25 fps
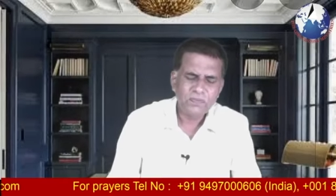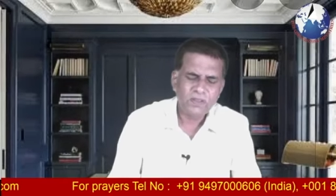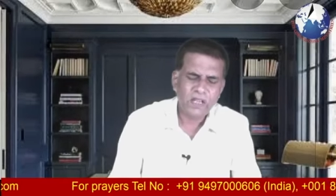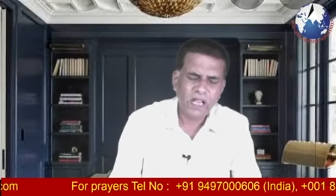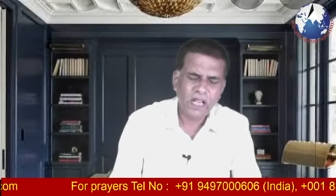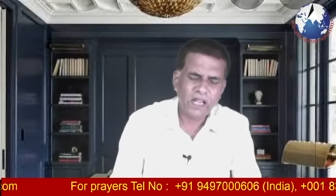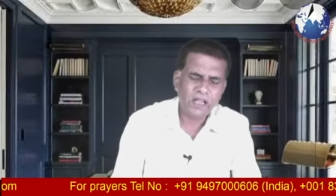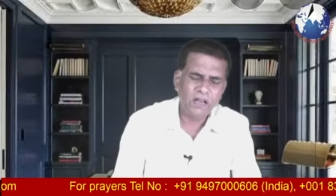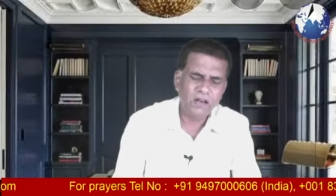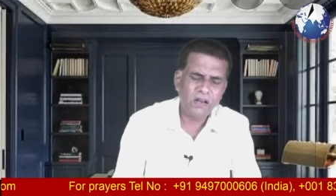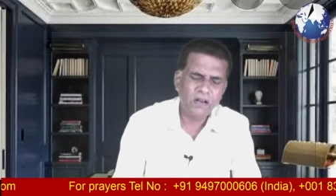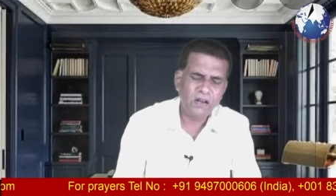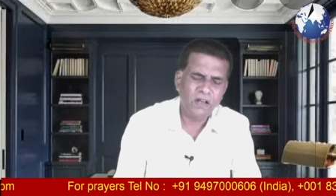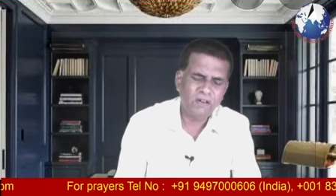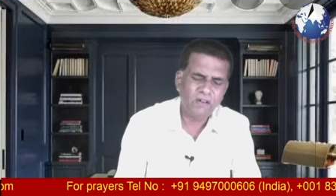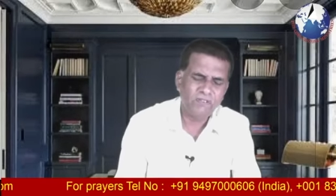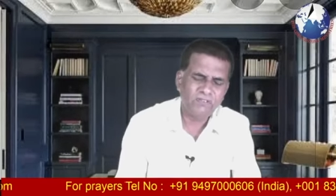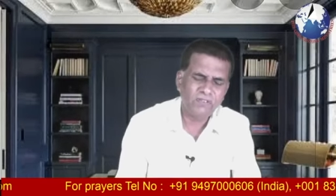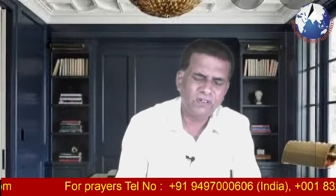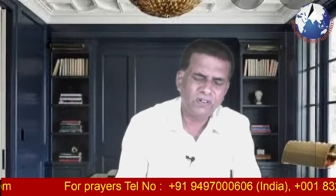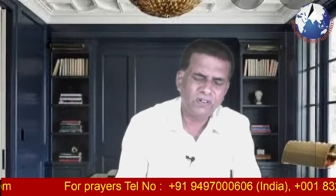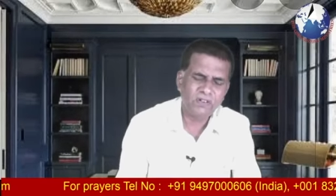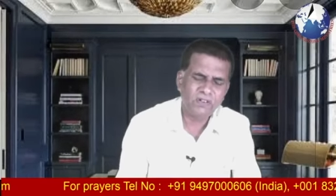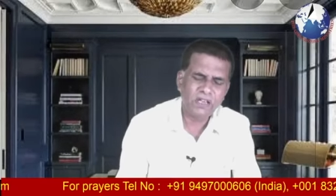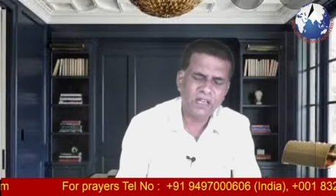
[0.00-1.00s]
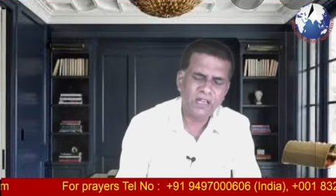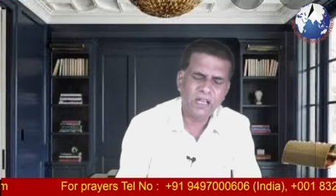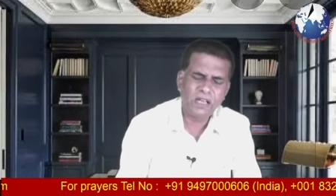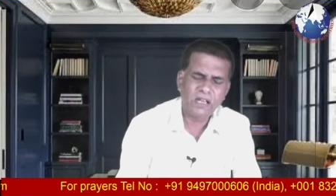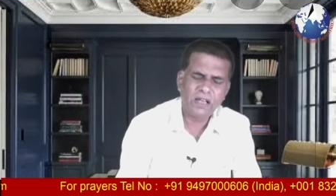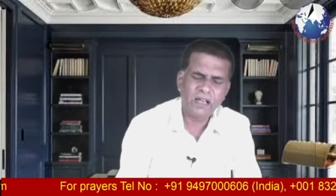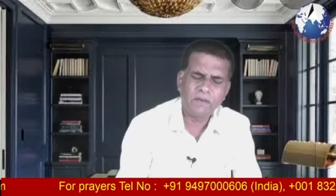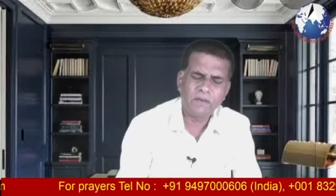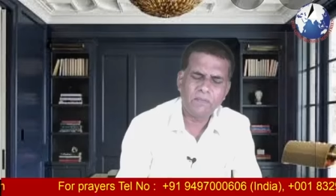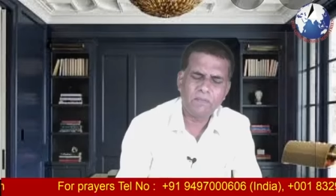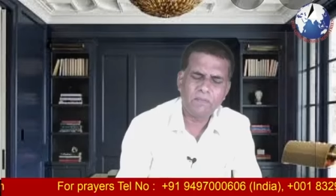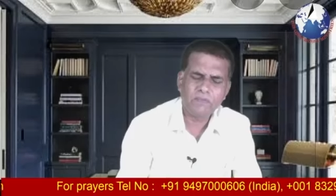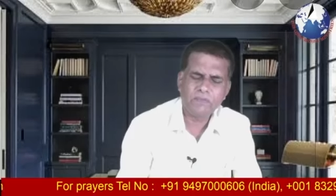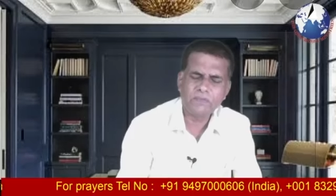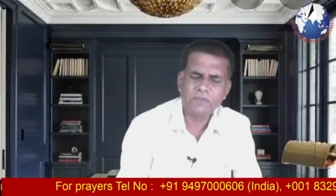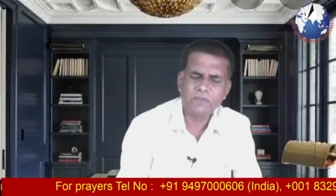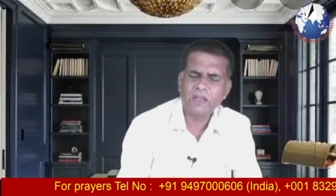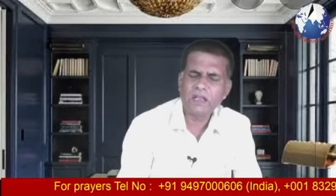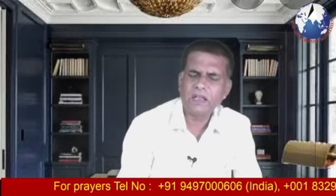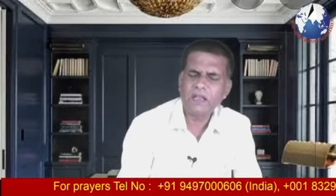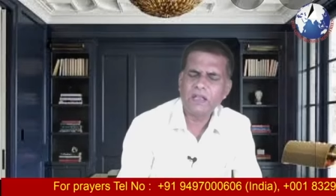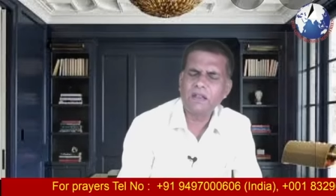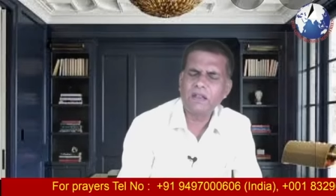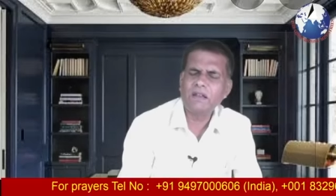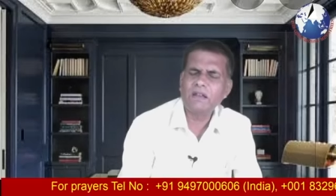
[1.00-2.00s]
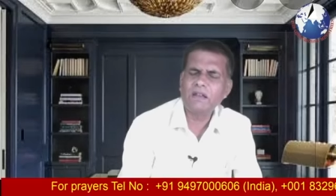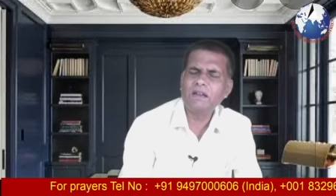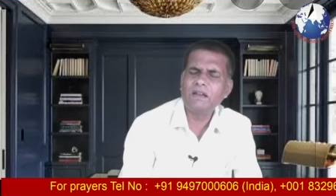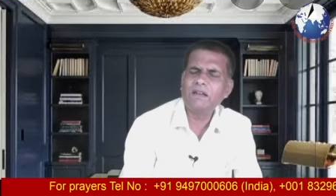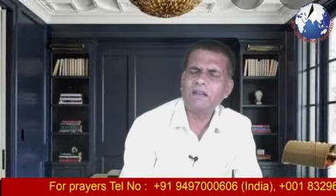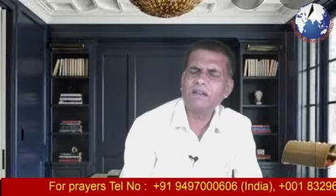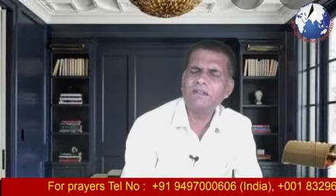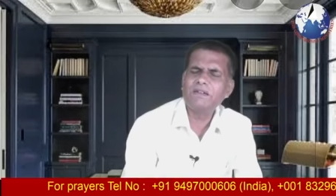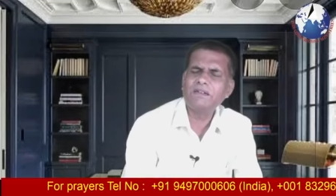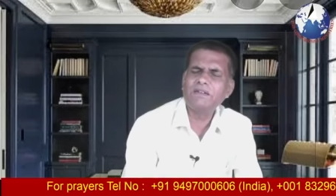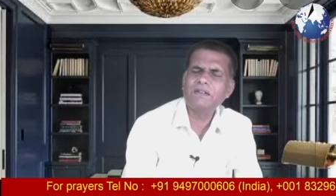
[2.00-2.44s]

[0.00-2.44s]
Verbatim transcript: Thank you, Lord, for the. Um, uh,